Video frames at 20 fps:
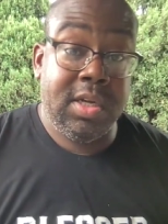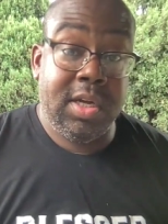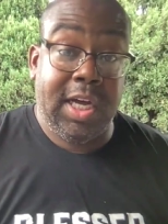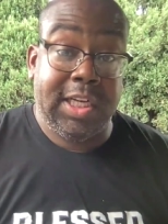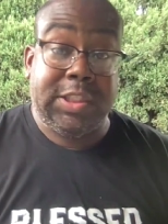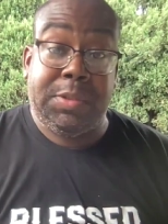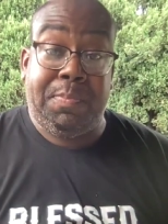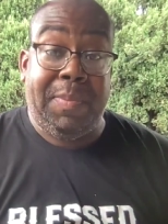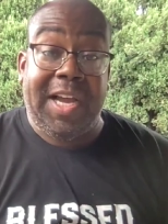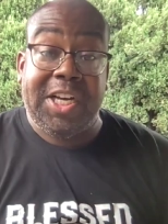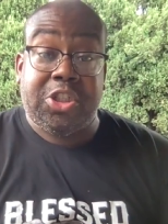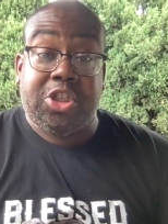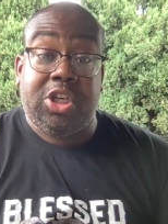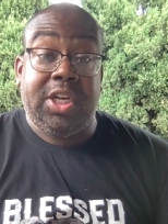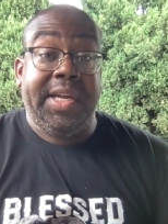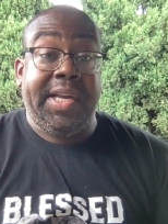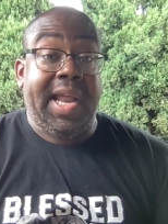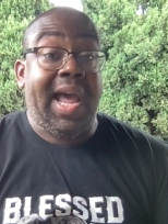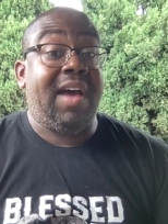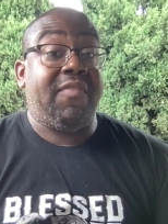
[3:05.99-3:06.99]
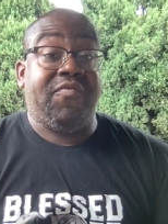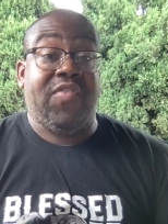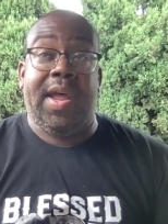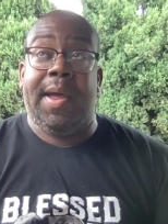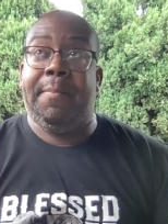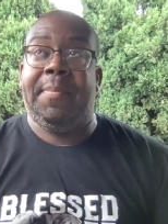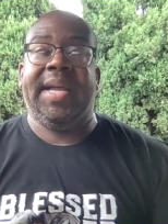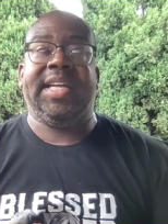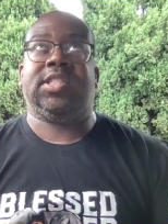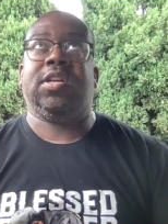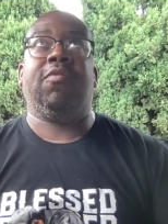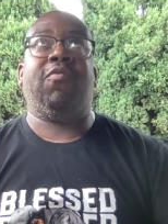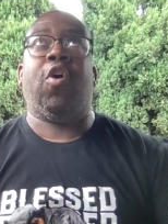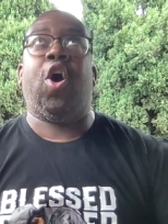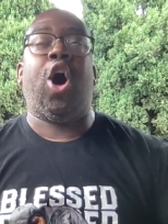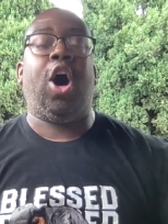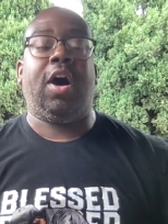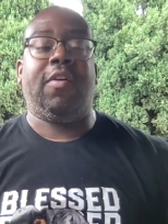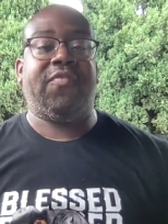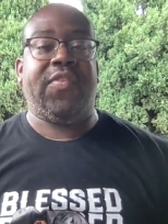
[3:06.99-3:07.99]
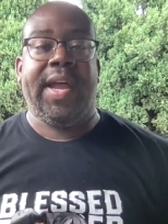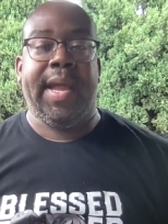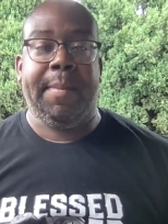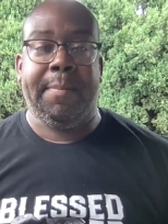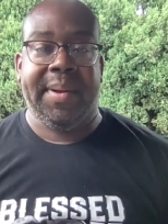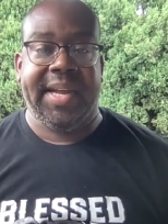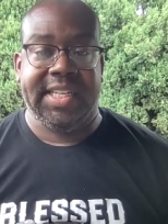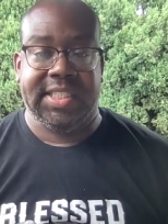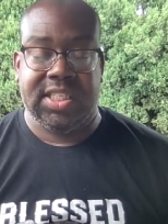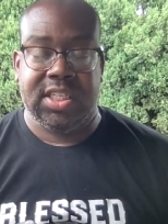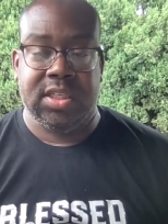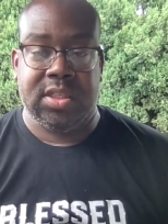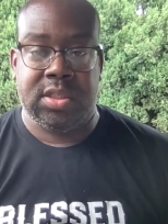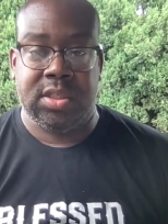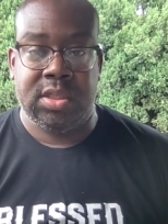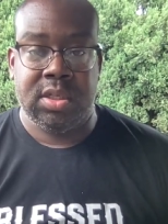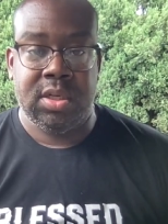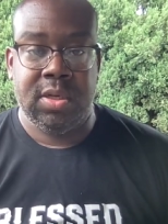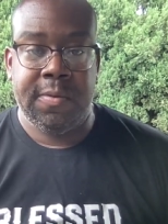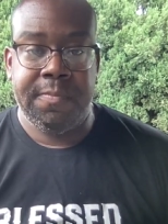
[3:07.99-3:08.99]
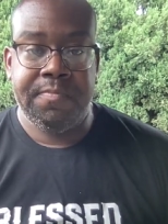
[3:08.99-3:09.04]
especially that fan base of all fan bases.